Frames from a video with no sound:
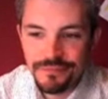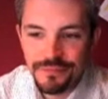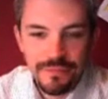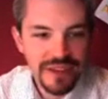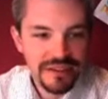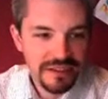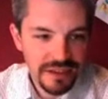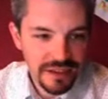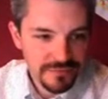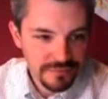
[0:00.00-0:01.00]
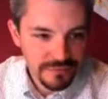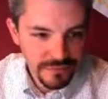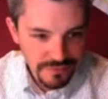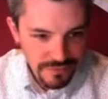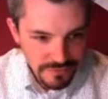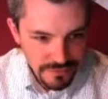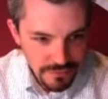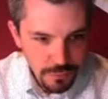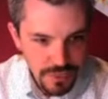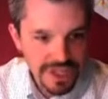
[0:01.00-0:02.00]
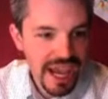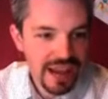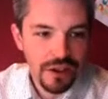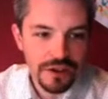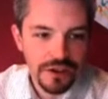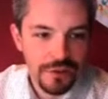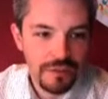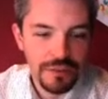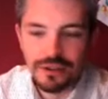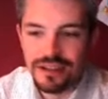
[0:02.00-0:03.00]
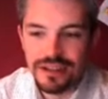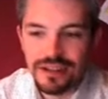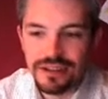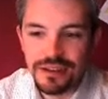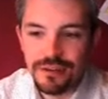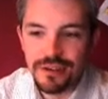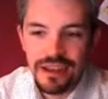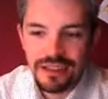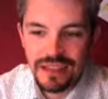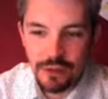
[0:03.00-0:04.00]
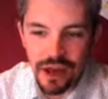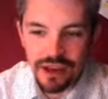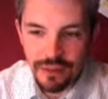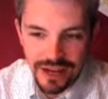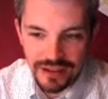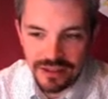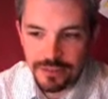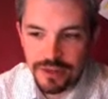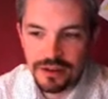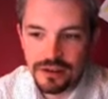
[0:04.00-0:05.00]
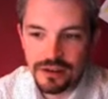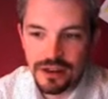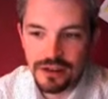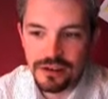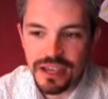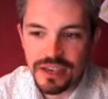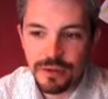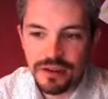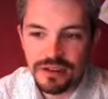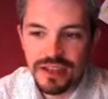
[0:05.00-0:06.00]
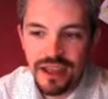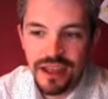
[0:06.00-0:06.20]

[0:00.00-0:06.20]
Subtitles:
based on which catalog you uploaded it into. That will automatically appear under keywords.